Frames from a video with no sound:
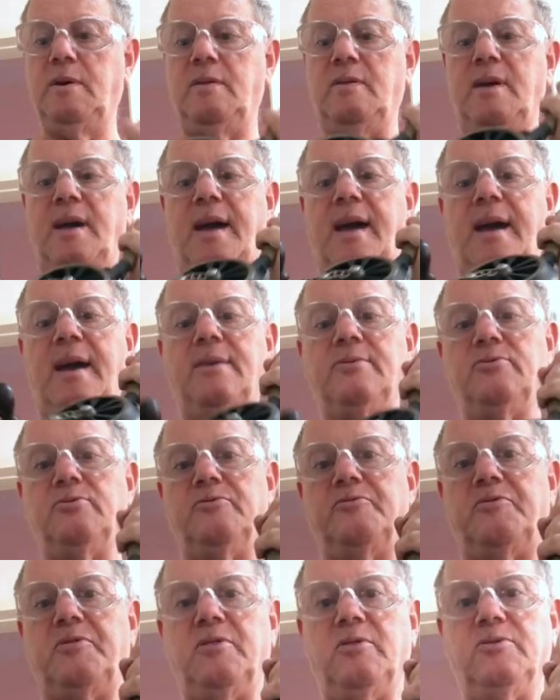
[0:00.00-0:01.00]
The handle
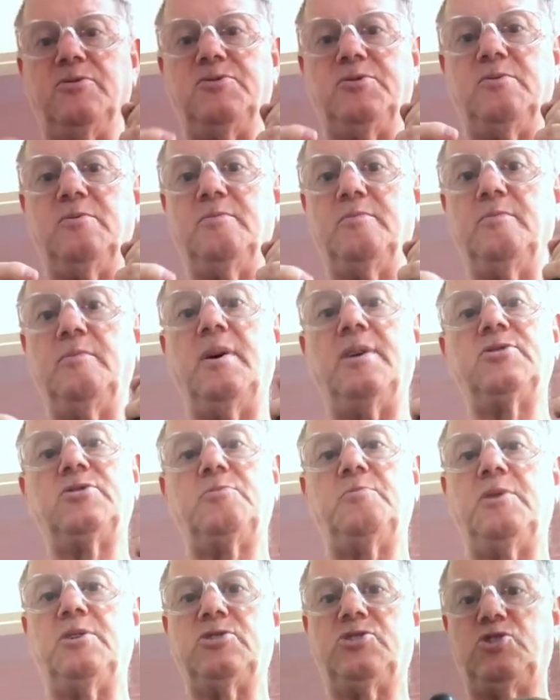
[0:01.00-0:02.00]
feels much,
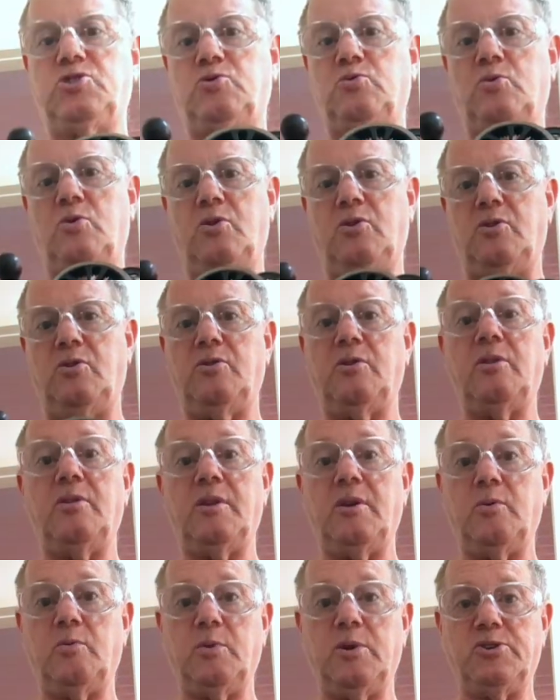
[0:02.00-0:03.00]
much stronger than
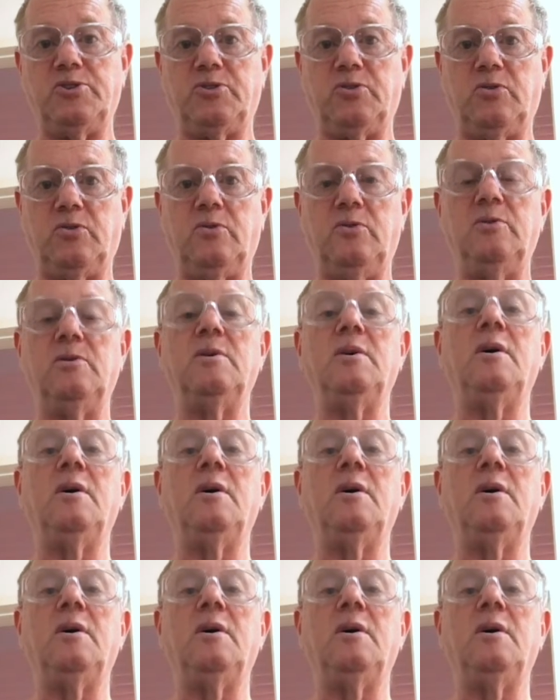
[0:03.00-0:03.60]
the original,